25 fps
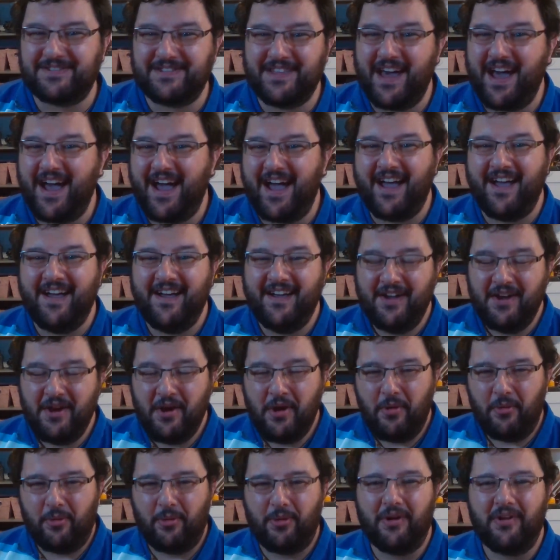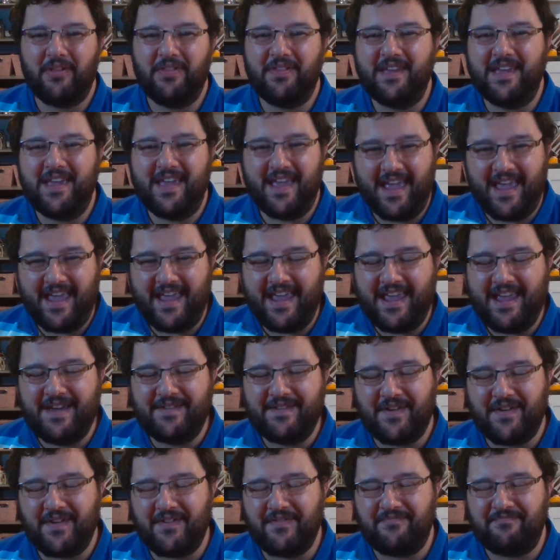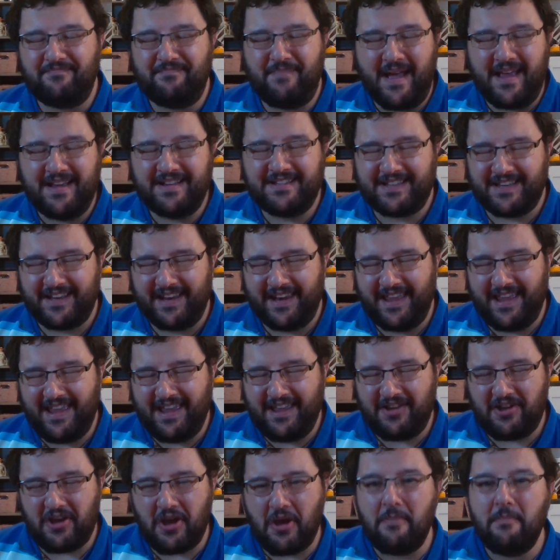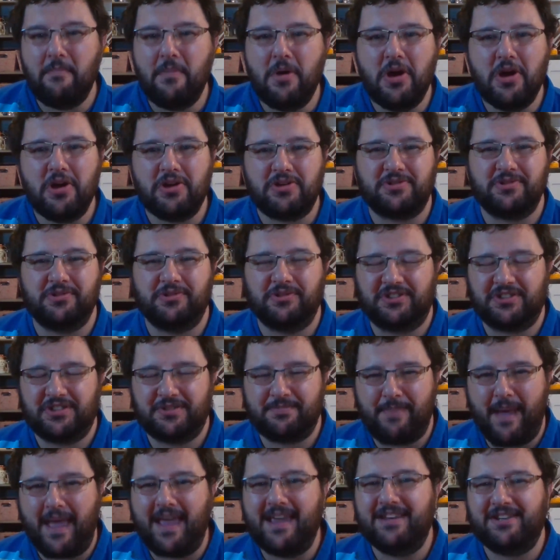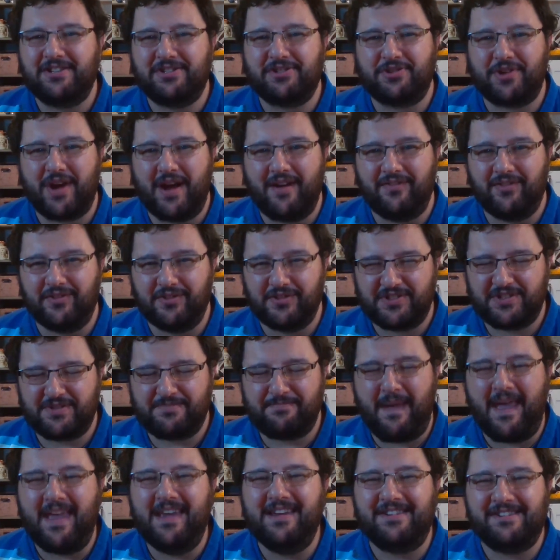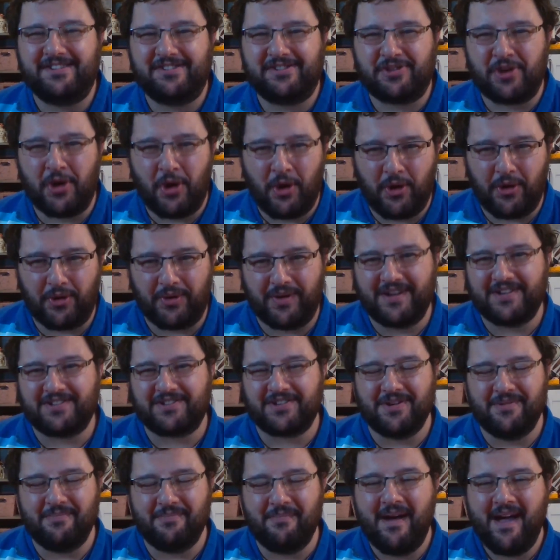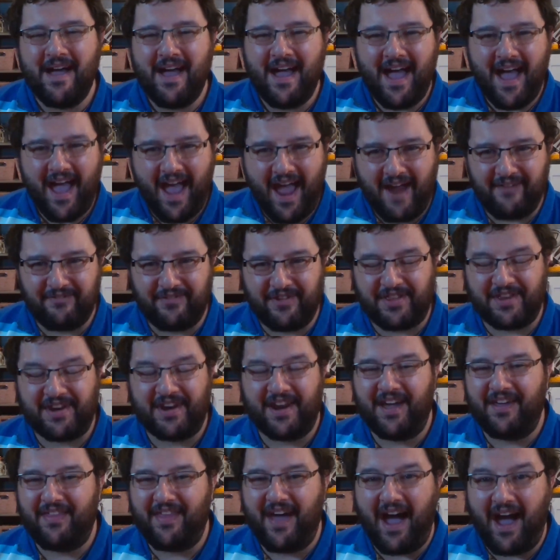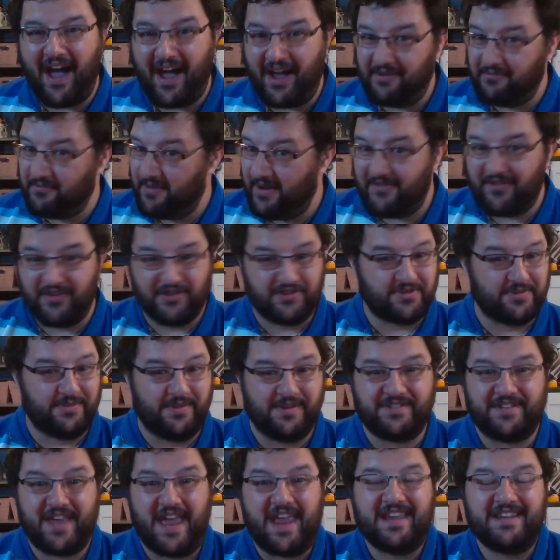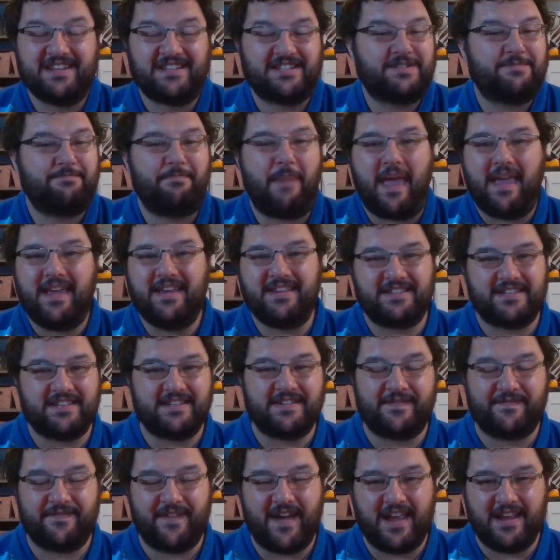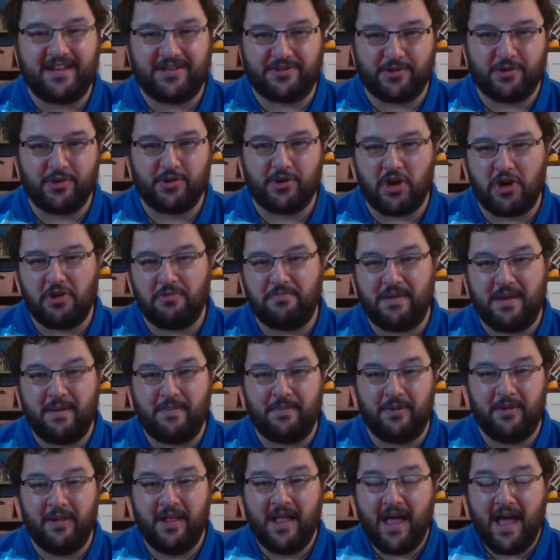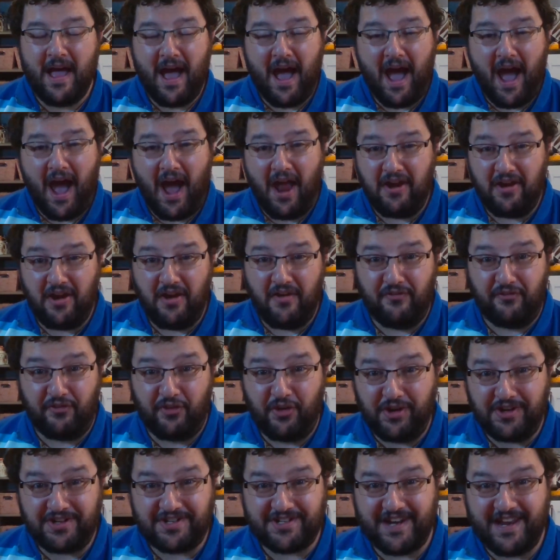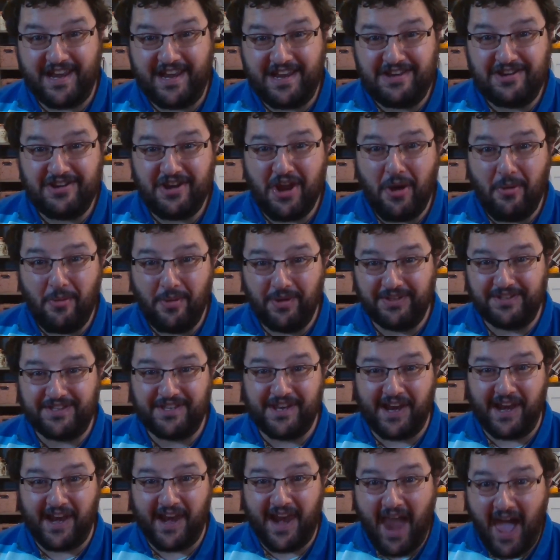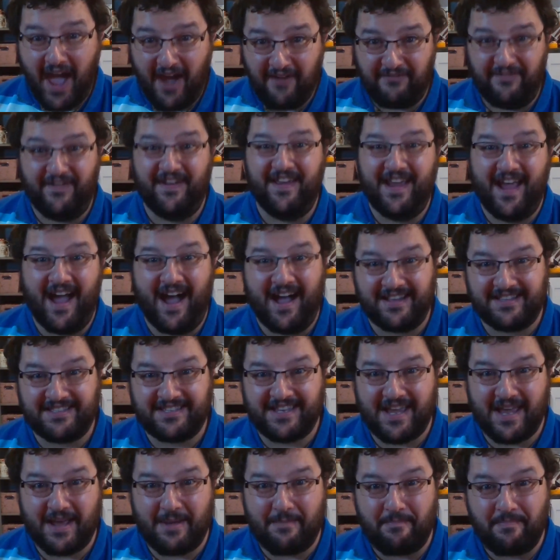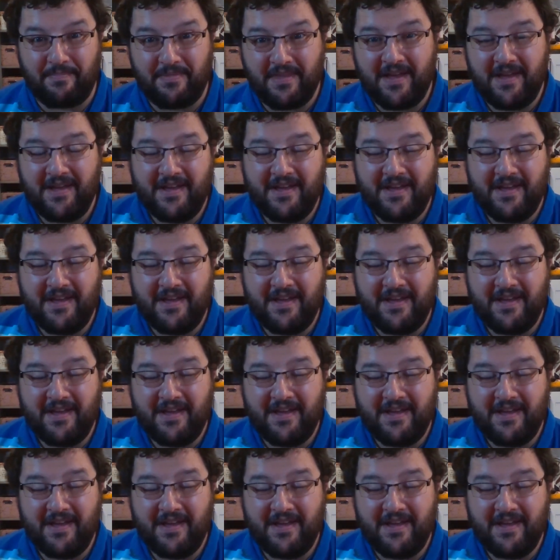there. We're on the eve of basically commercial space travel, space tourism, everything like that. And we've got someone saying space is fake to a group of people. And unfortunately, no one's laughing at him.